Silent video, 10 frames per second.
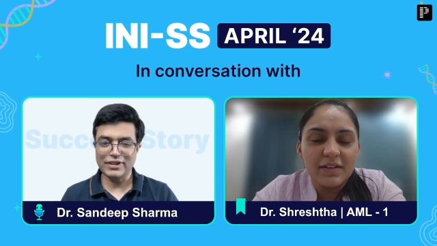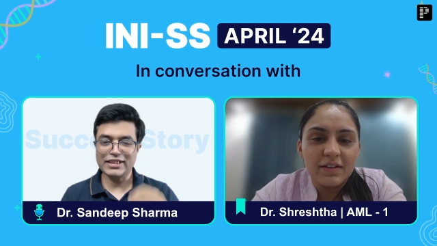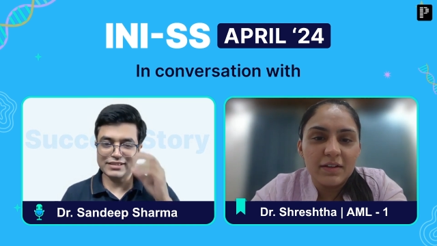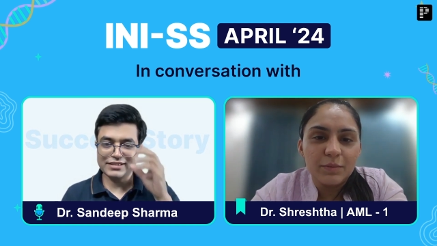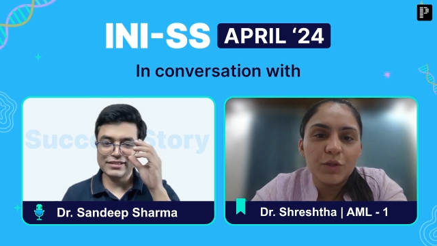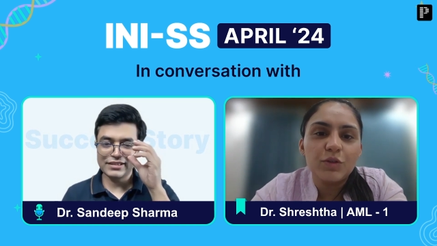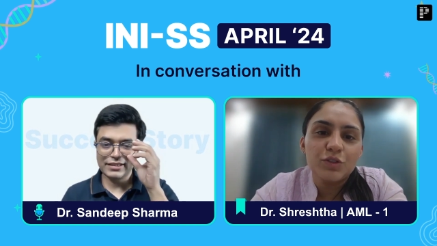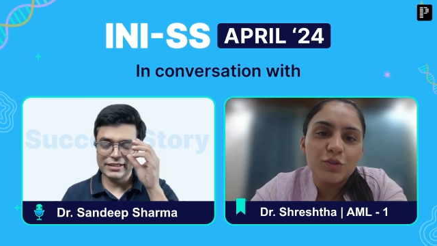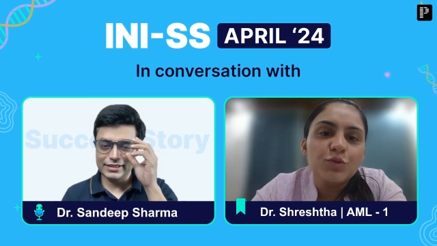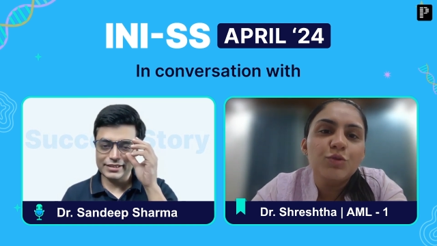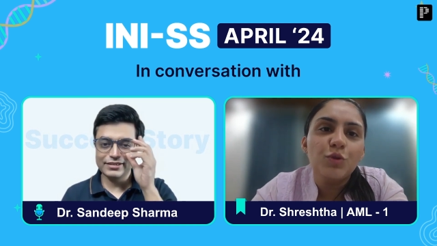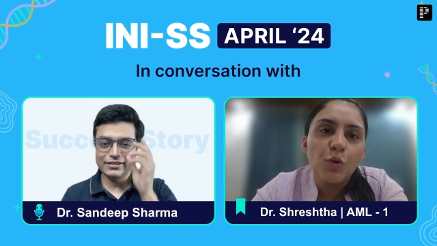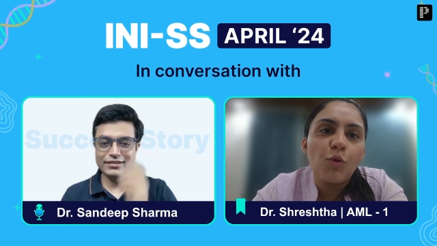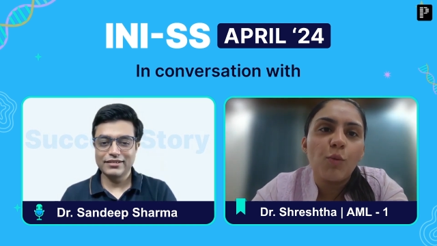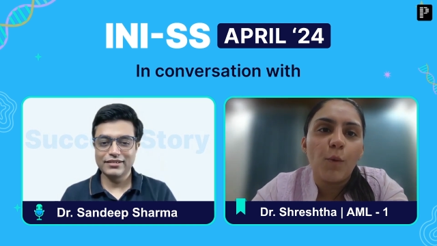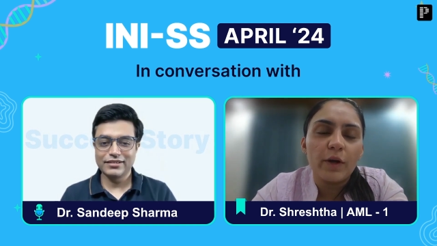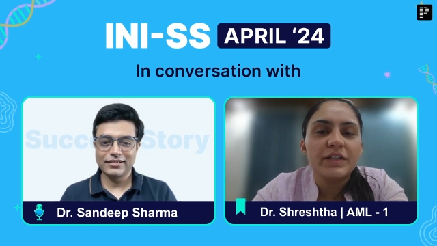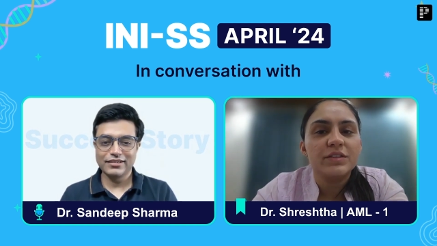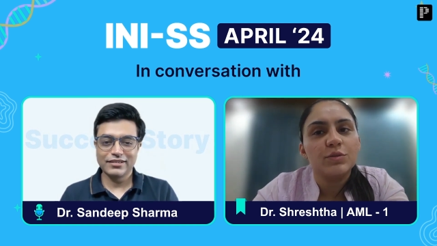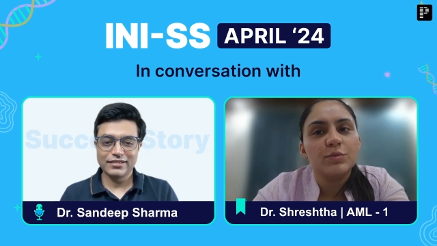Speaker 1: Yes. Because you know what
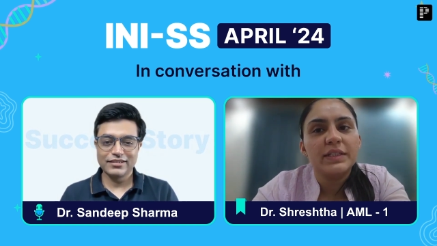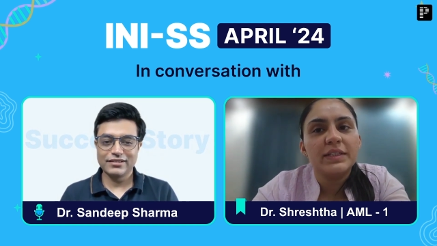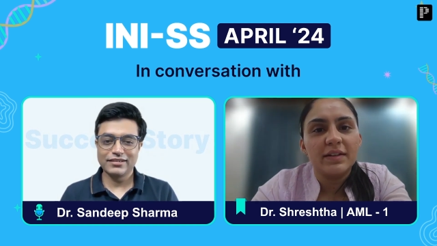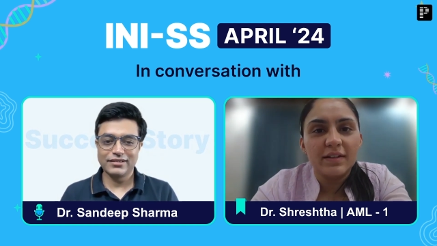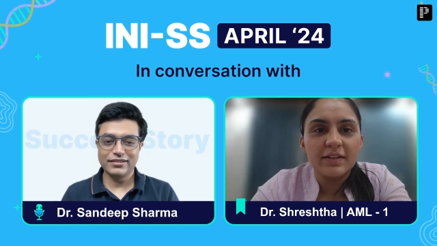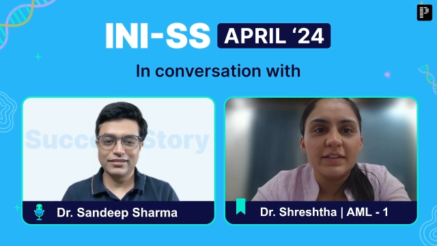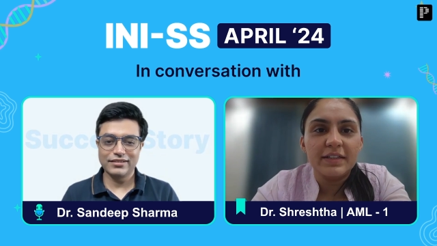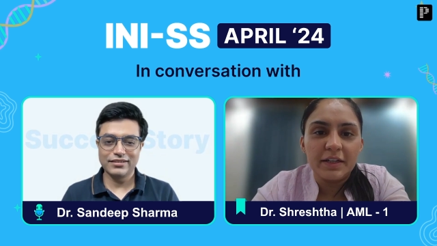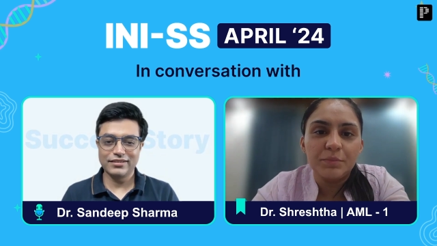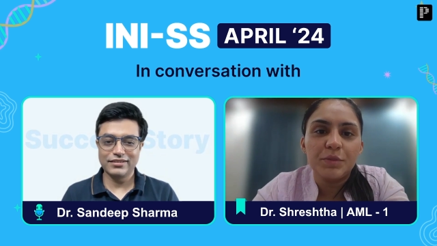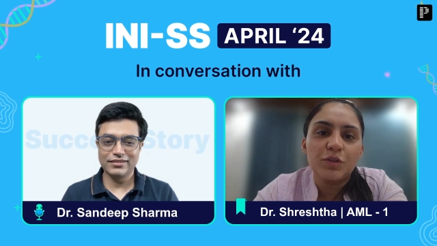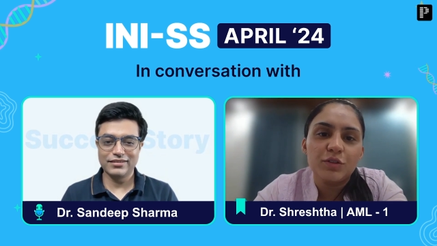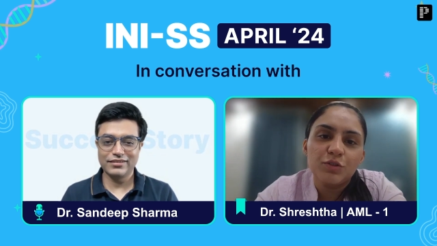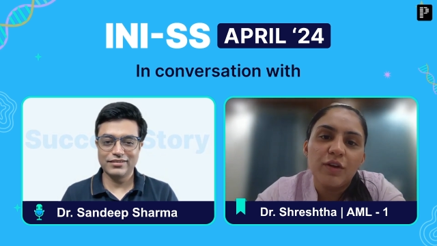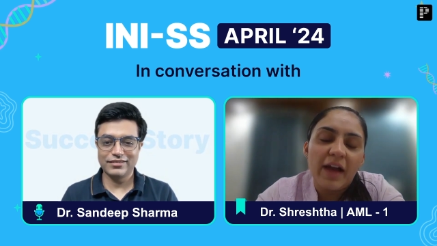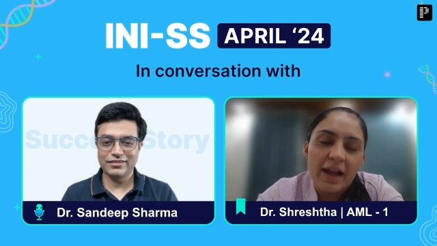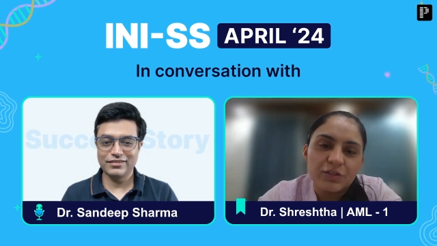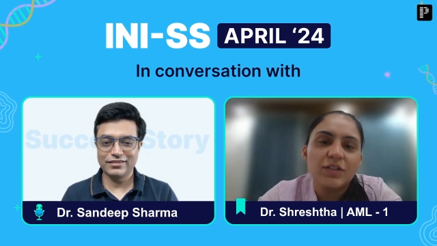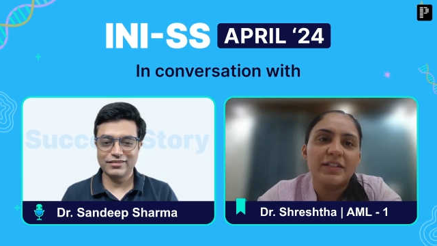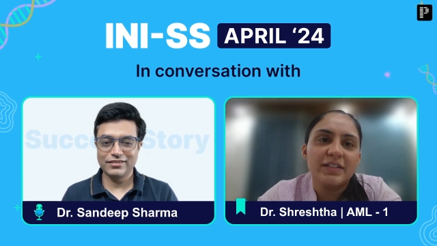is to be uh, done because you have
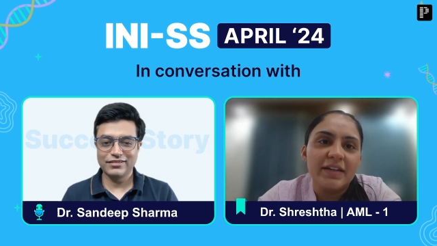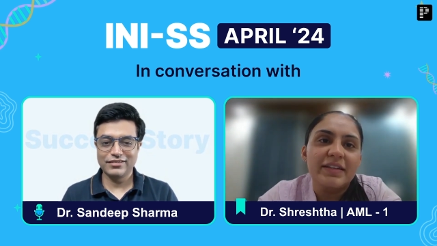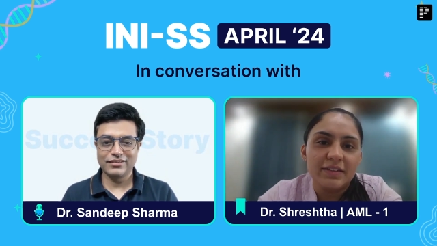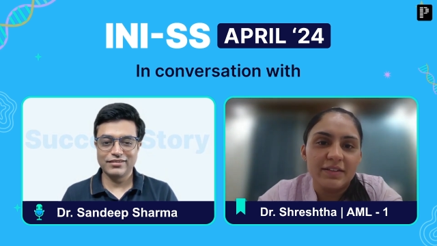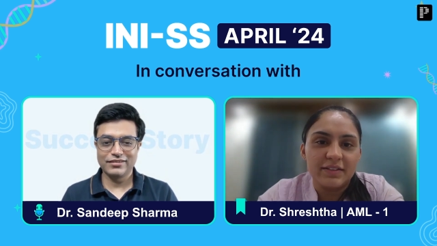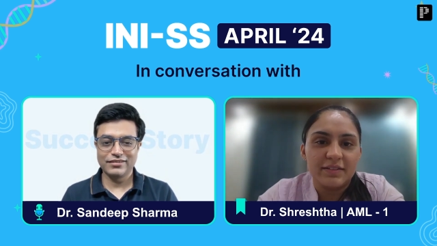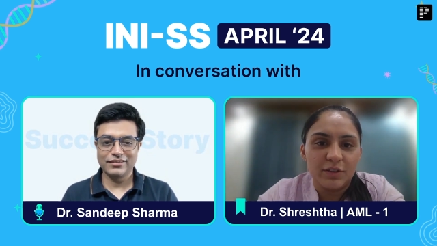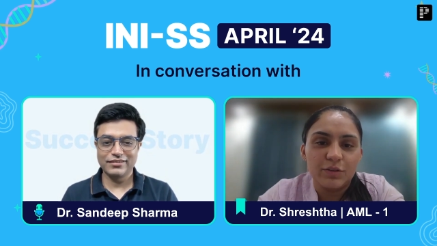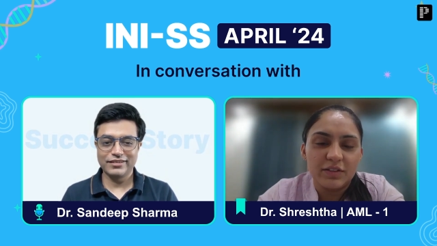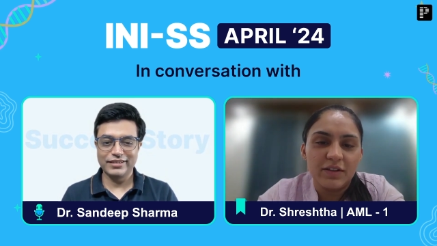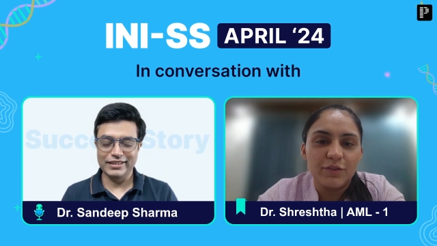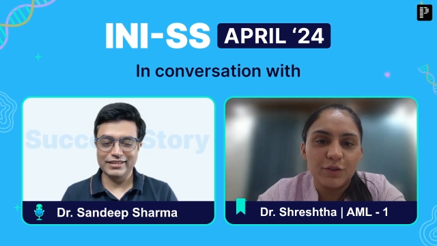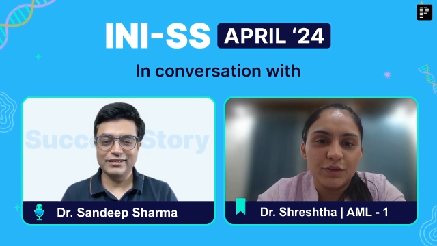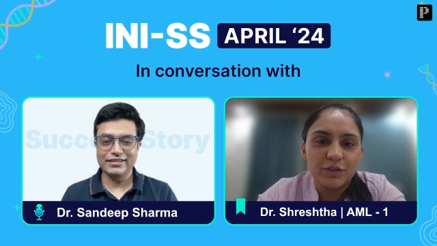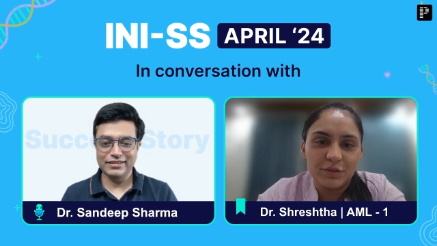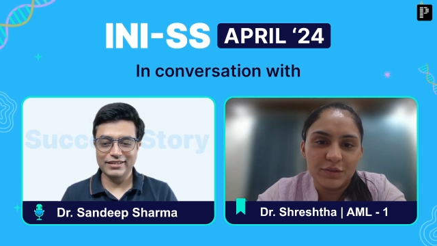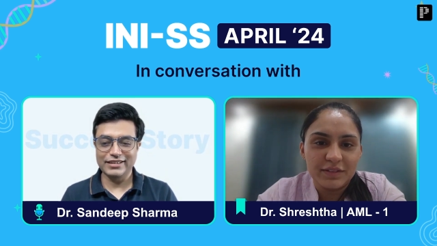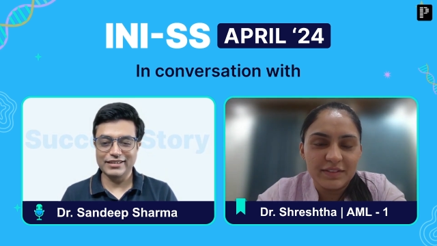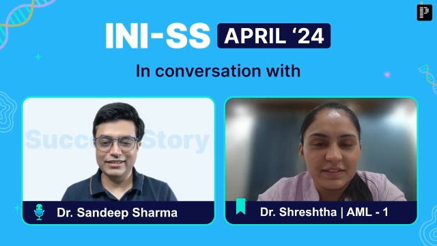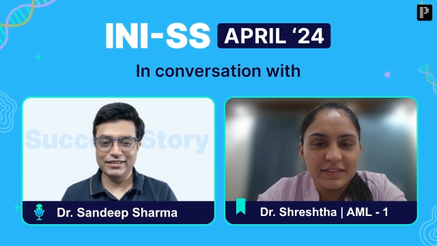actually done it yourself also
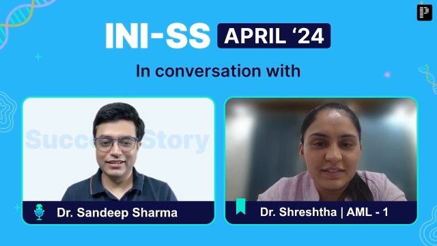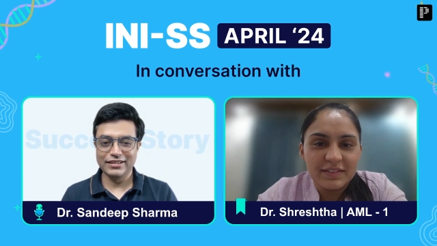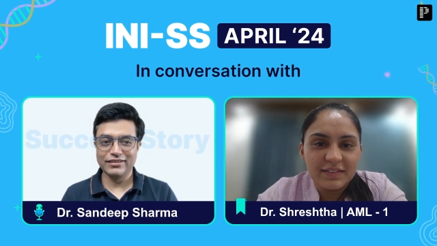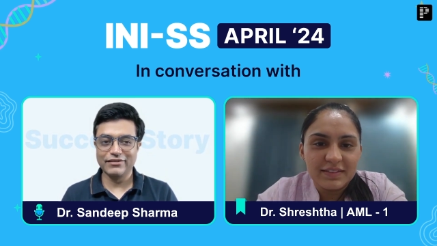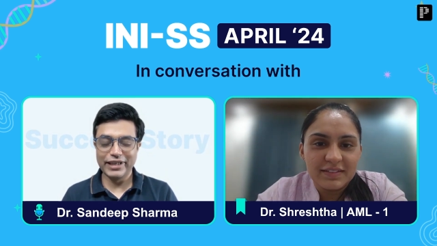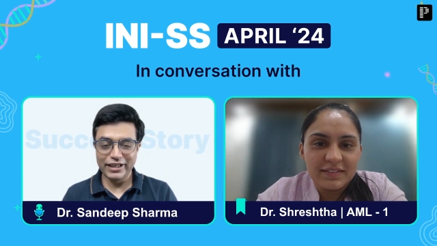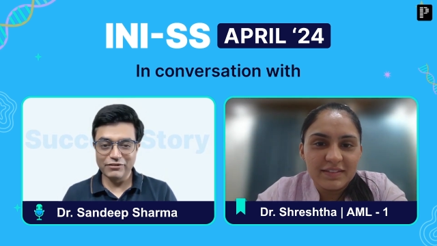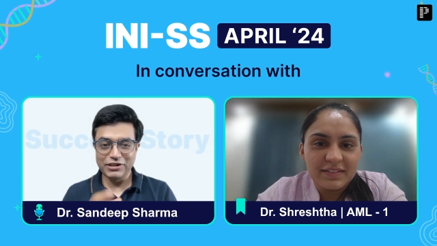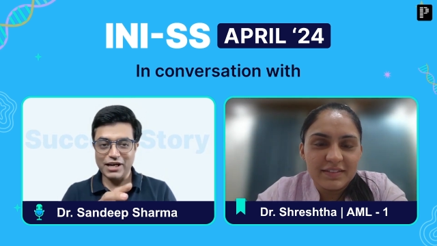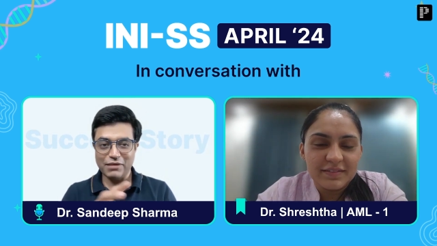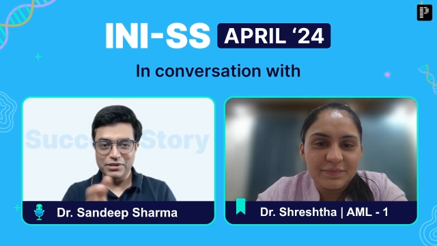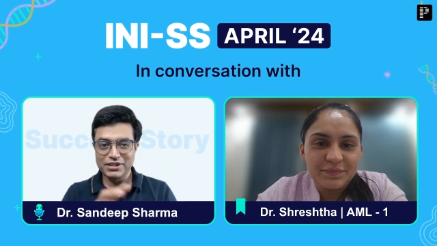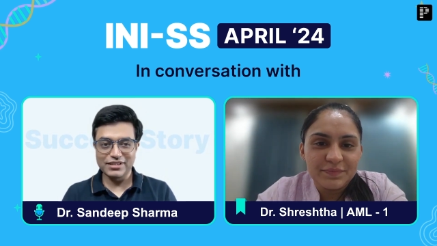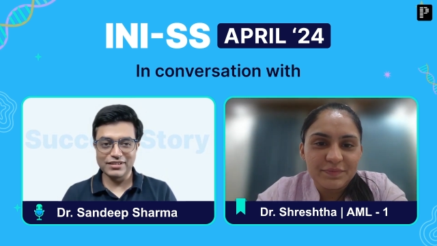
Speaker 2: the drilling which happens